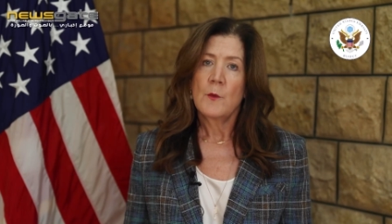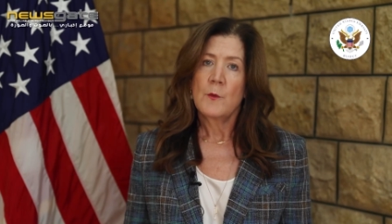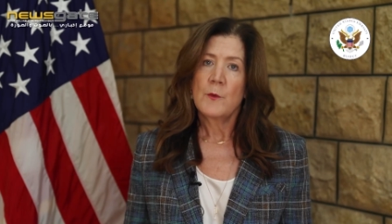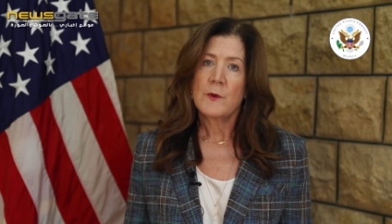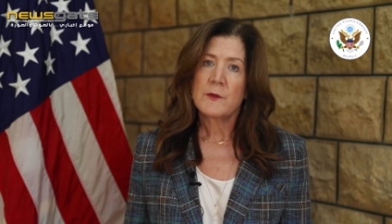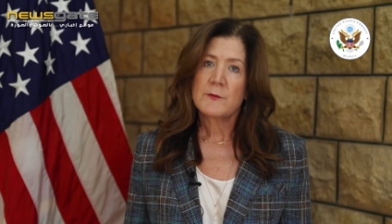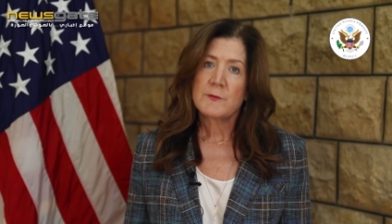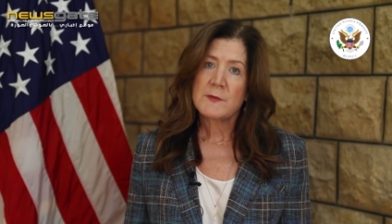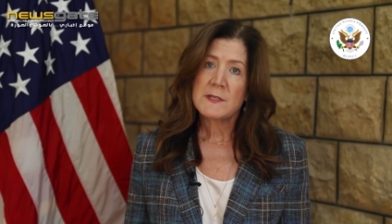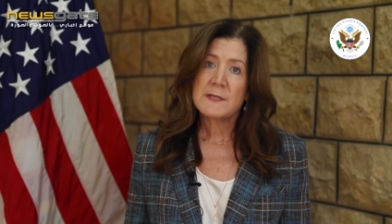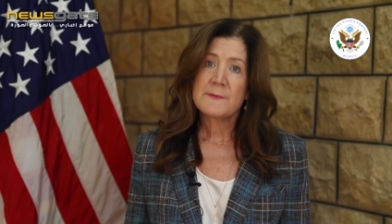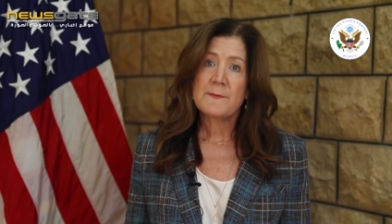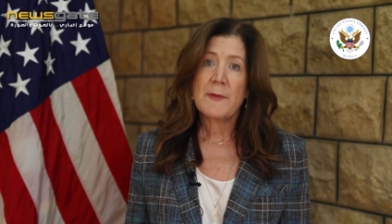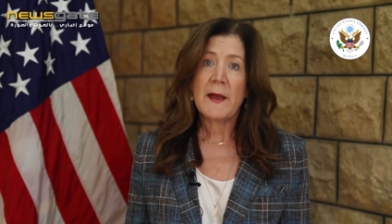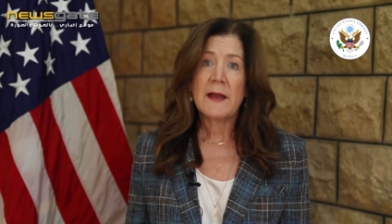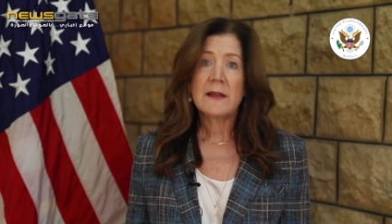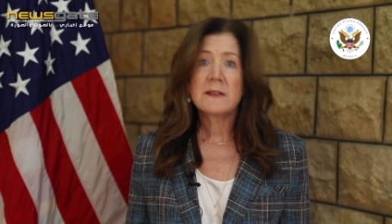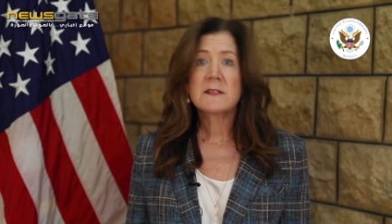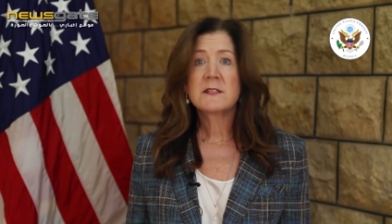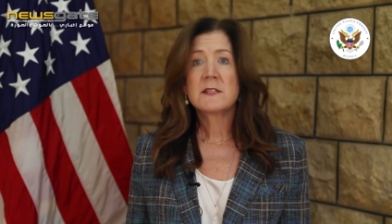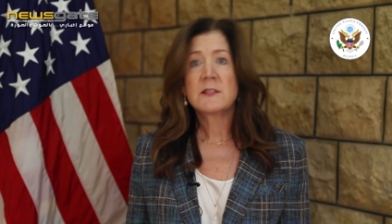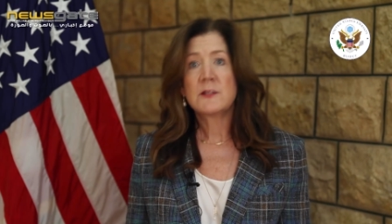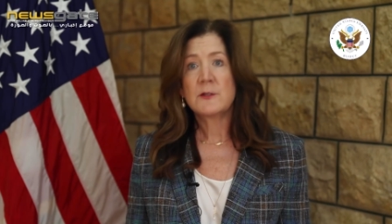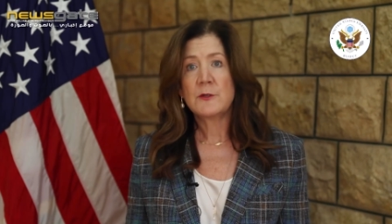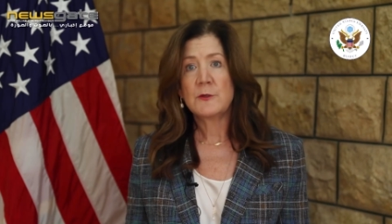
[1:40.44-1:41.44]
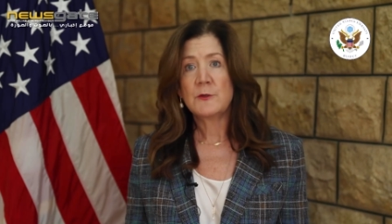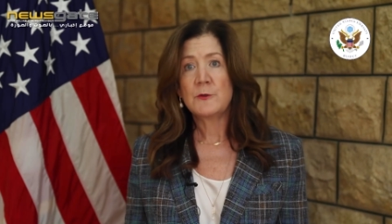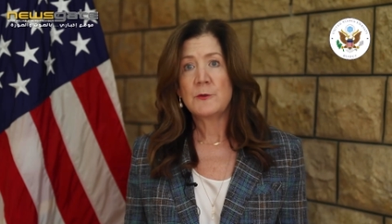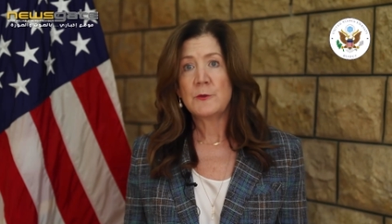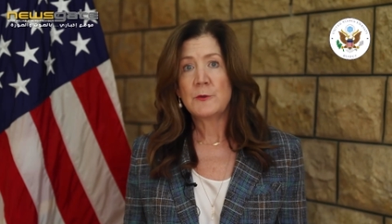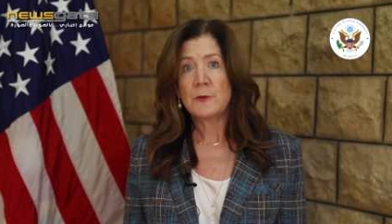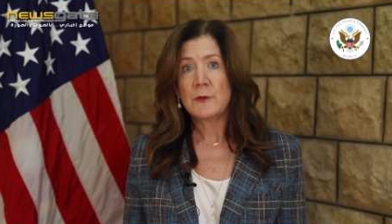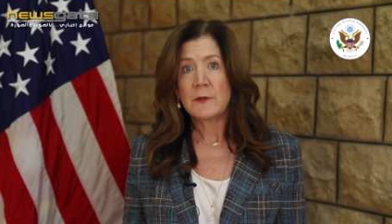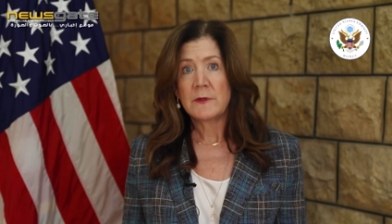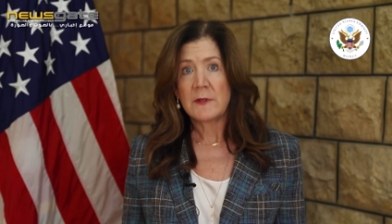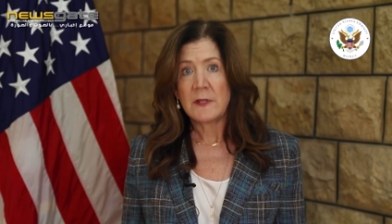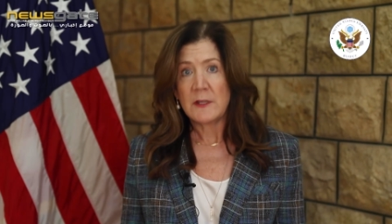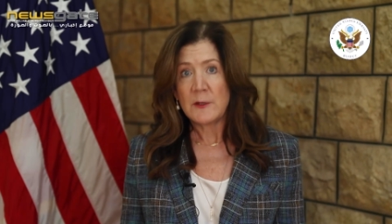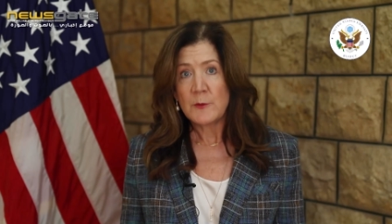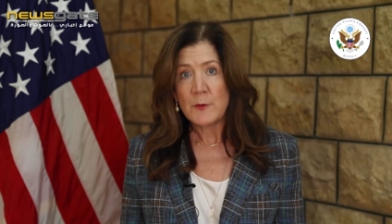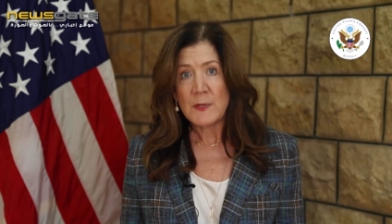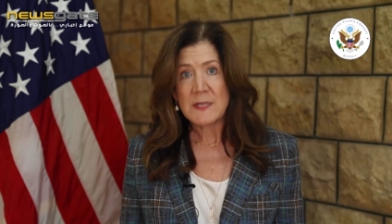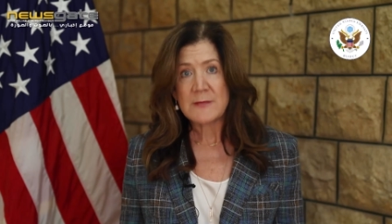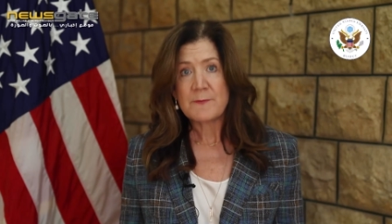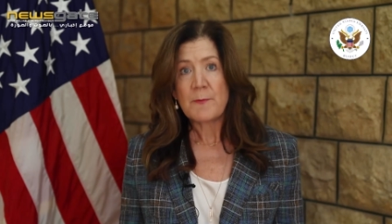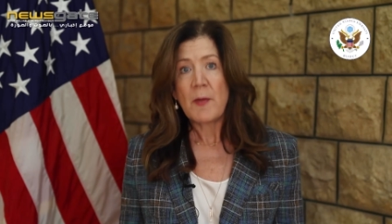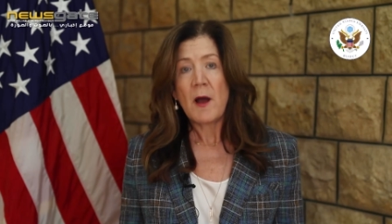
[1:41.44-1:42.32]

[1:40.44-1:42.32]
With respect to the U.S.